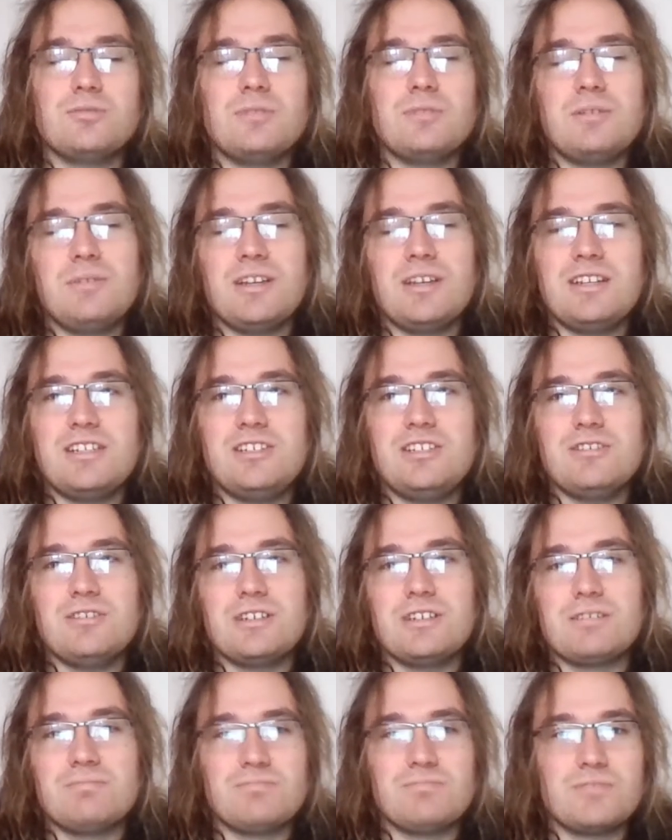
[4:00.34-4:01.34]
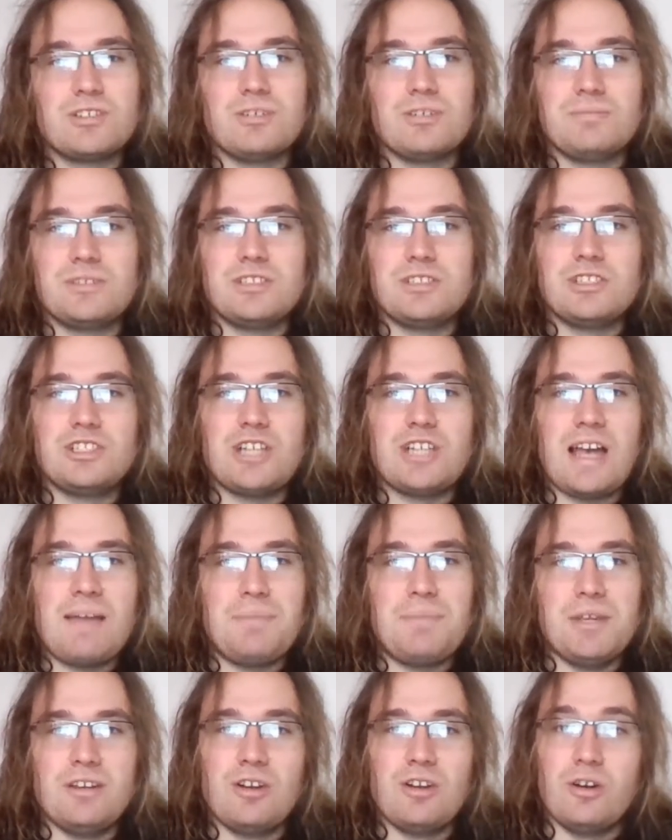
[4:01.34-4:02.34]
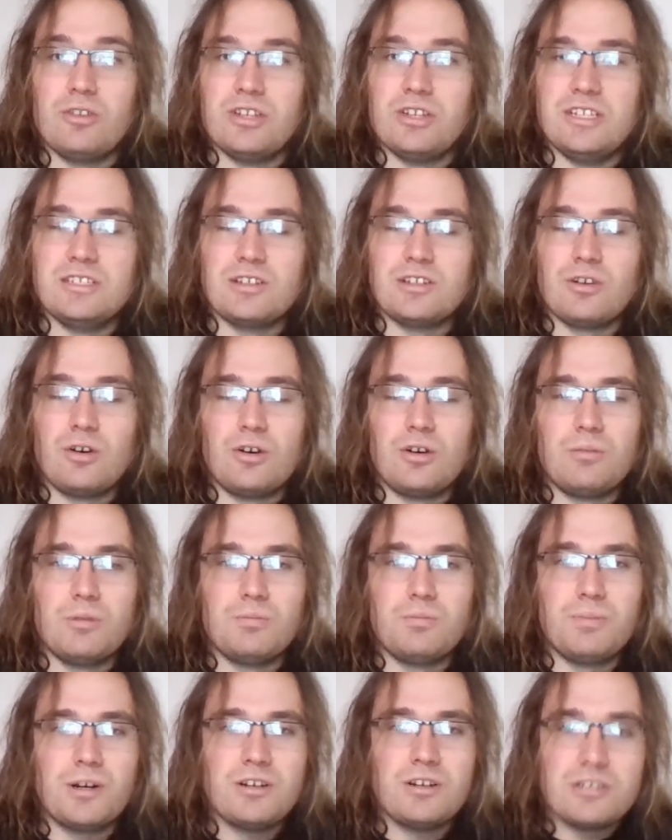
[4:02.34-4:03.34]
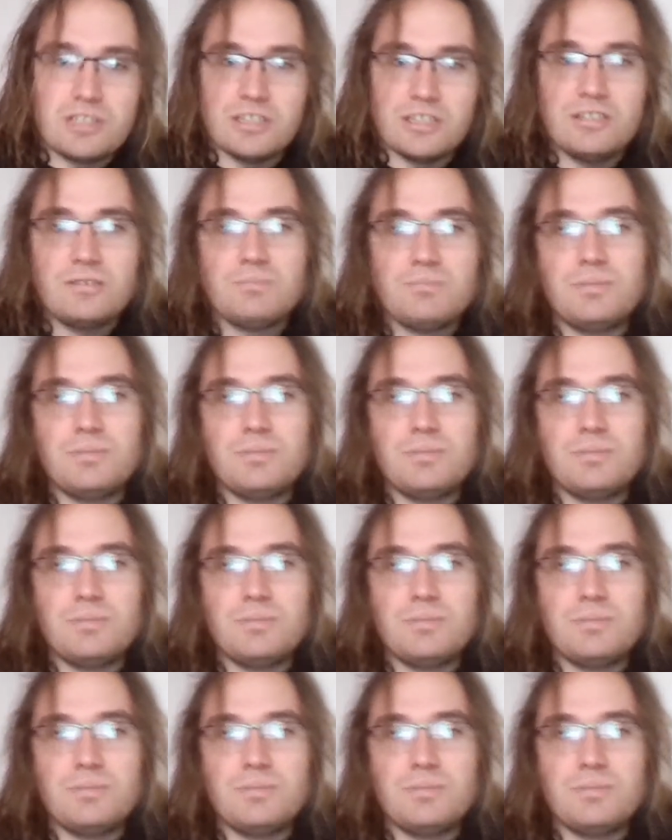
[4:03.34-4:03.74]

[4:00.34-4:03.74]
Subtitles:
maybe an issue that comes to Chappie, not that he's a horrible person,